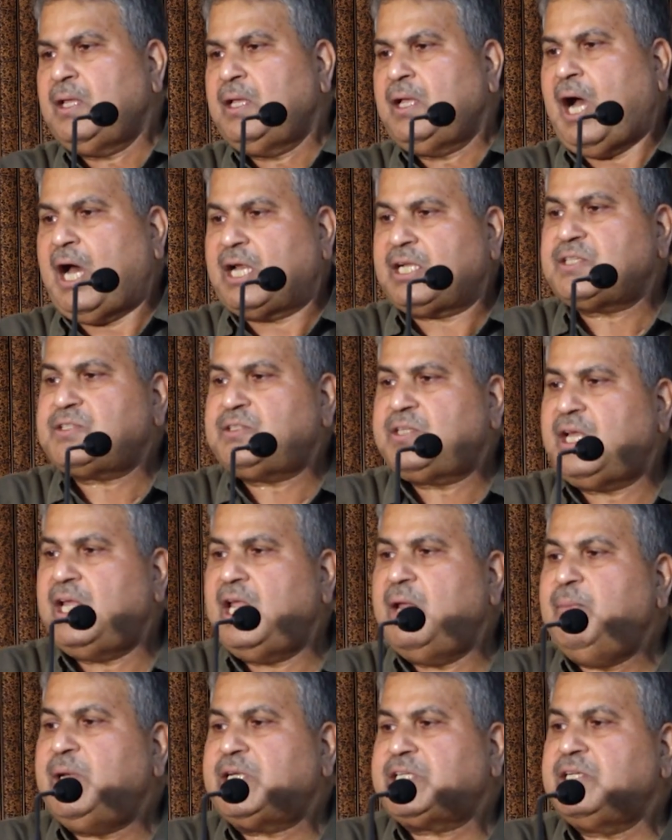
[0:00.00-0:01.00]
Arrest the
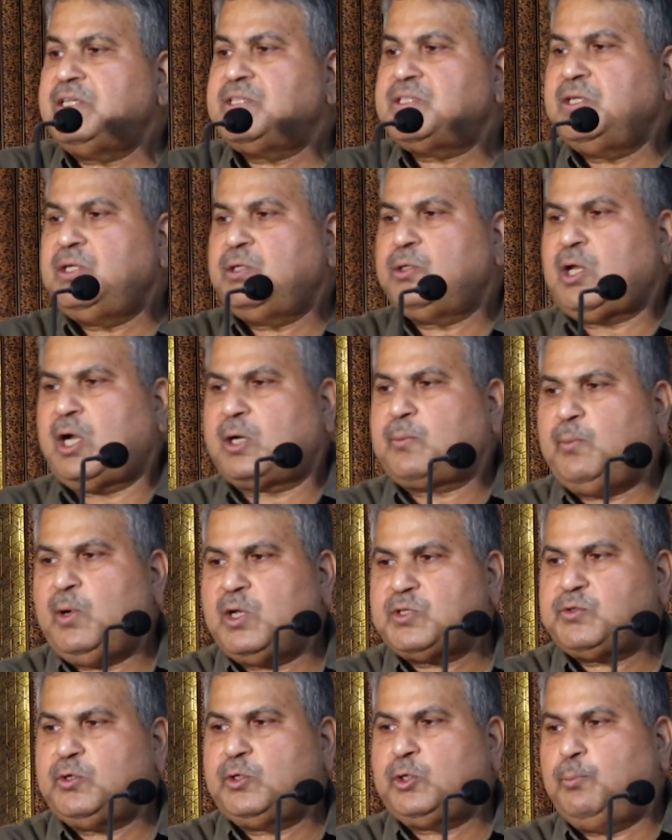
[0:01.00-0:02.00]
emissions into the
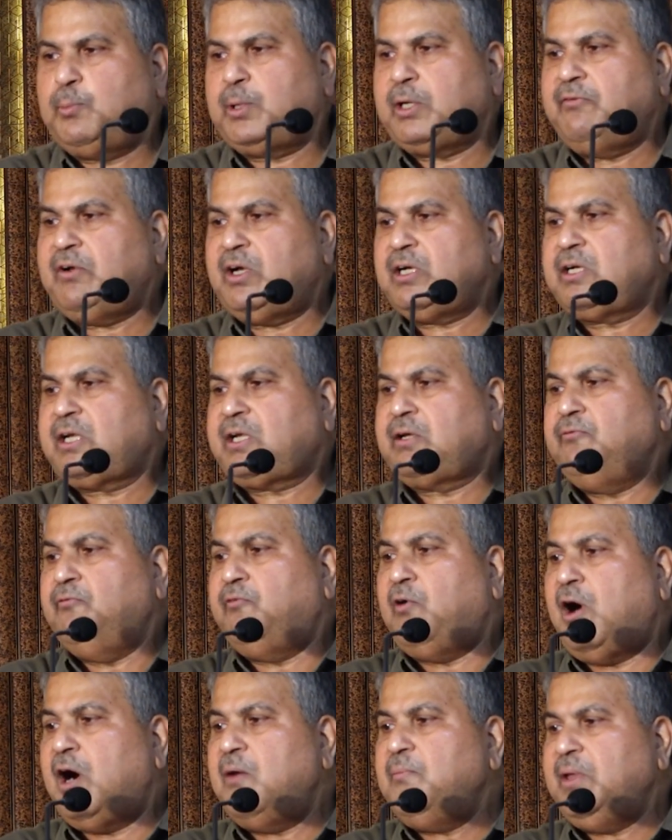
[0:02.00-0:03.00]
atmosphere to prevent
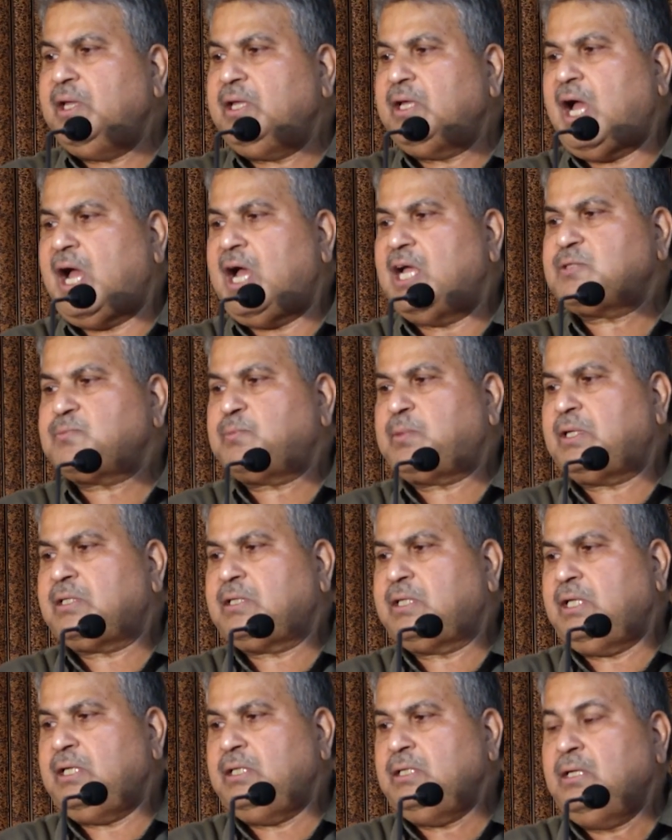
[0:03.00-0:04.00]
warming as per
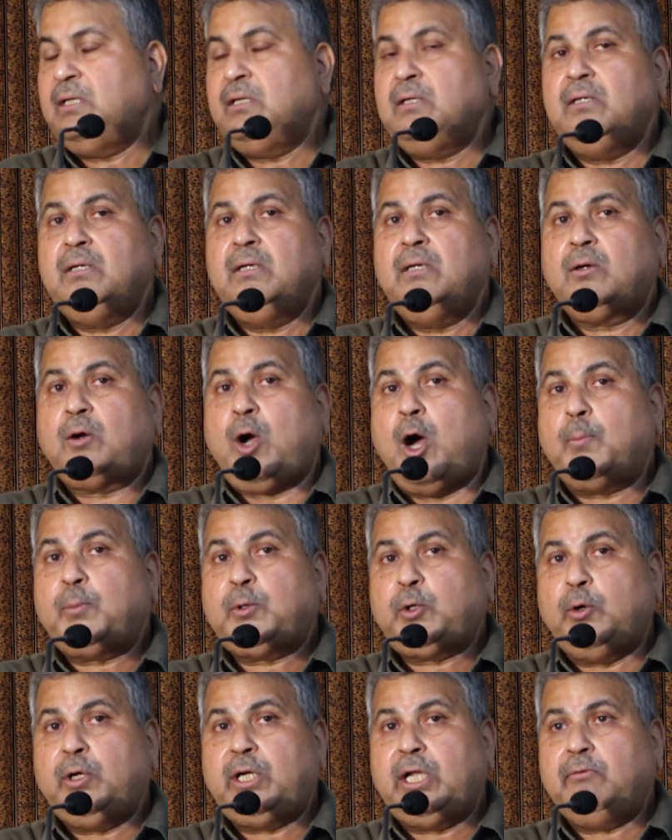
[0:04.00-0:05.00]
the
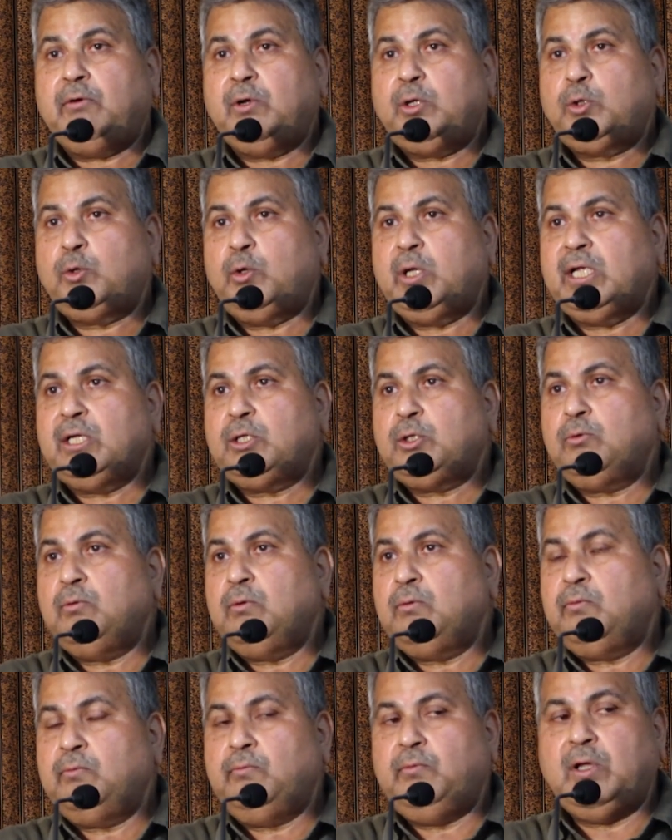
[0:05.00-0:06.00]
COP21. Today
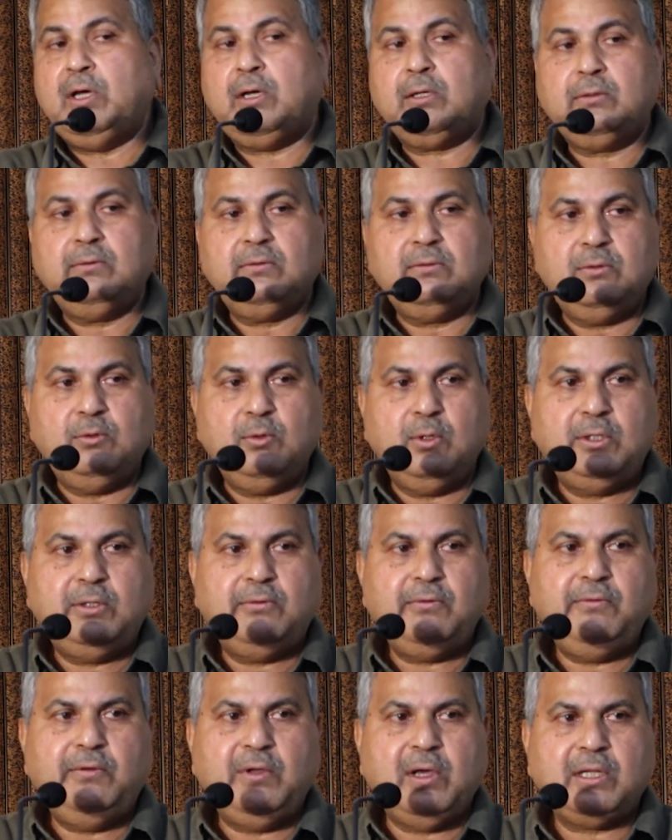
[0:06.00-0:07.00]
we are
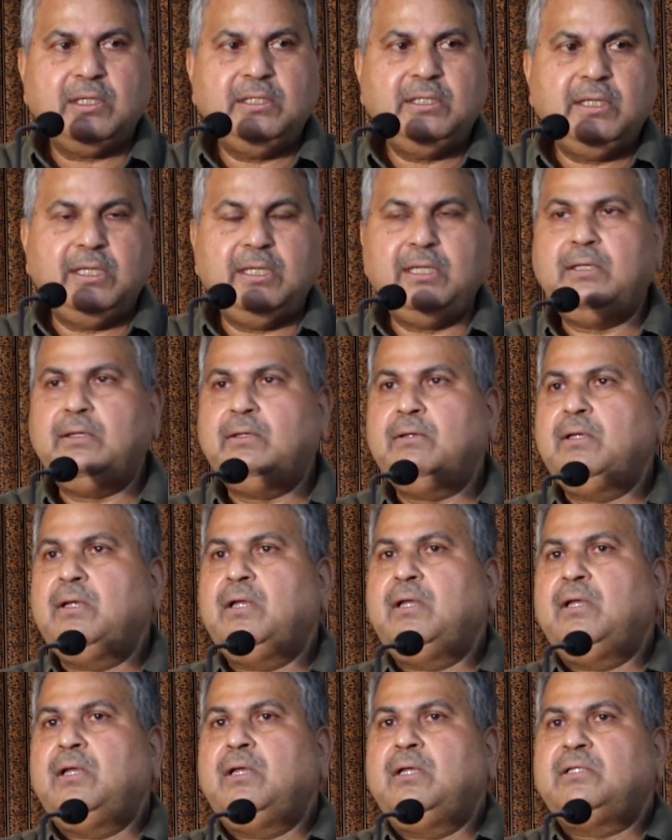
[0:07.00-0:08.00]
at the
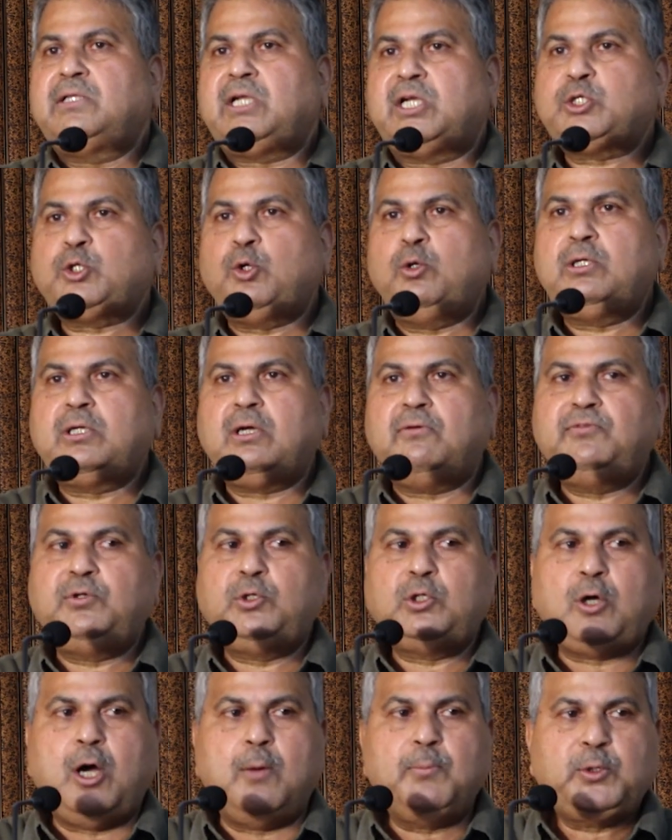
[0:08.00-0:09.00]
threshold
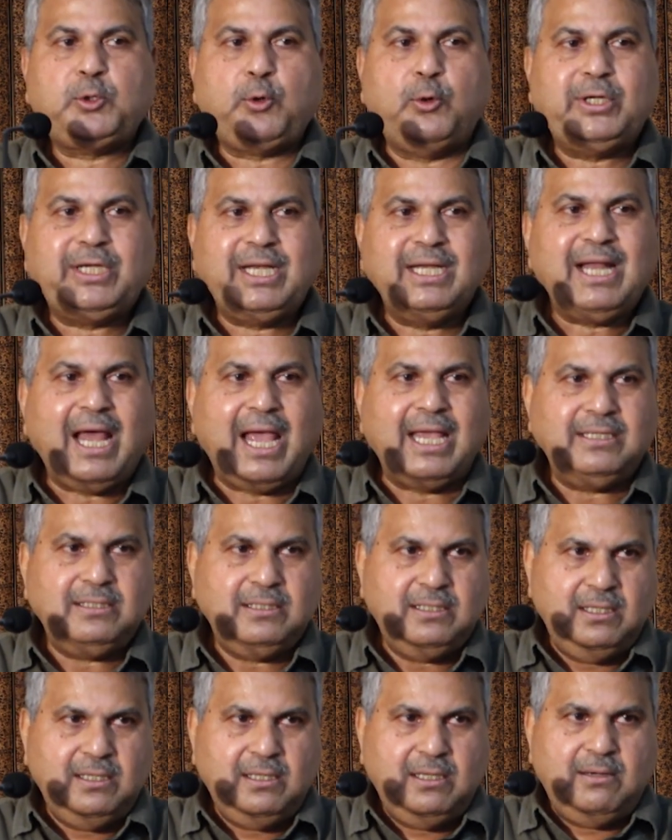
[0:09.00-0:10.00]
of
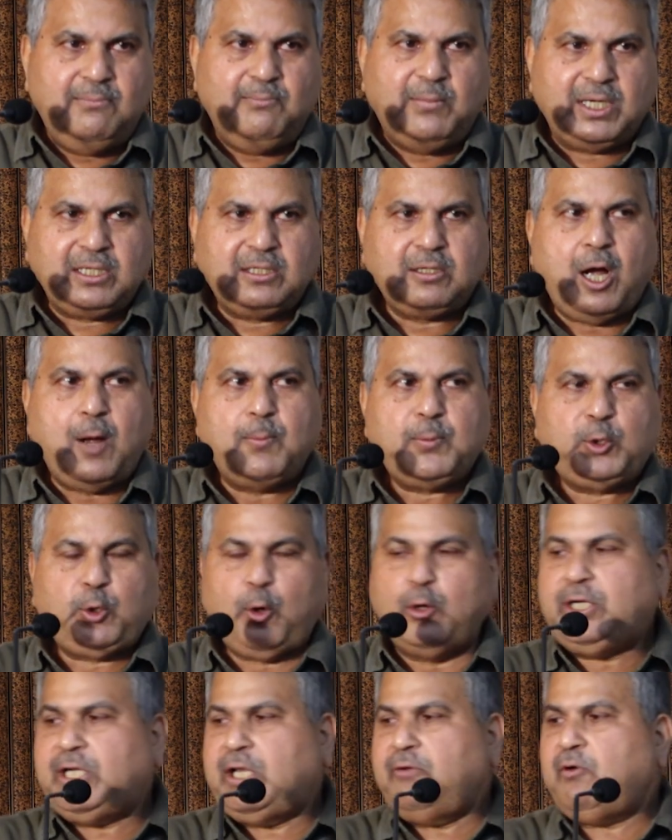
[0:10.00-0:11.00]
COP29, but
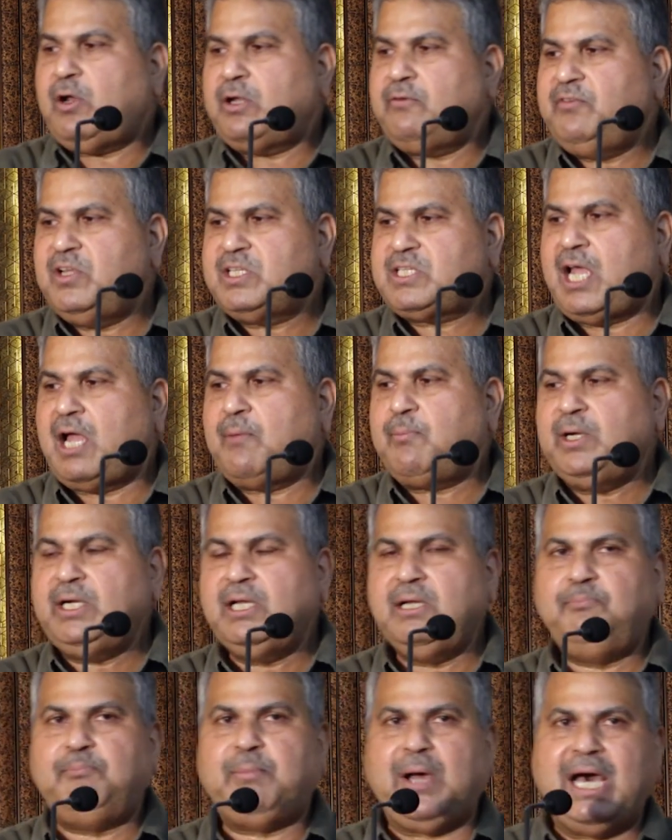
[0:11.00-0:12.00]
COP21, which happened
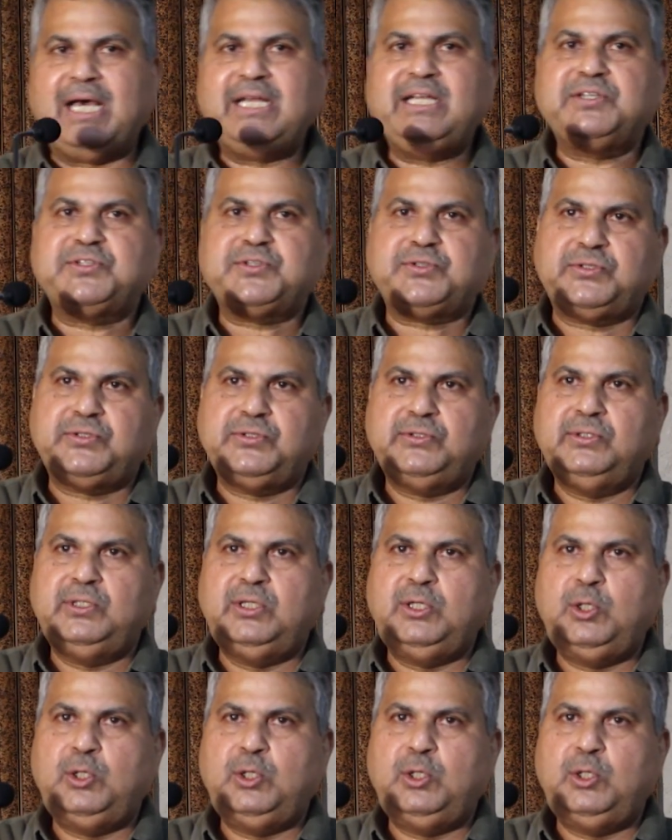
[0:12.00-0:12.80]
in Paris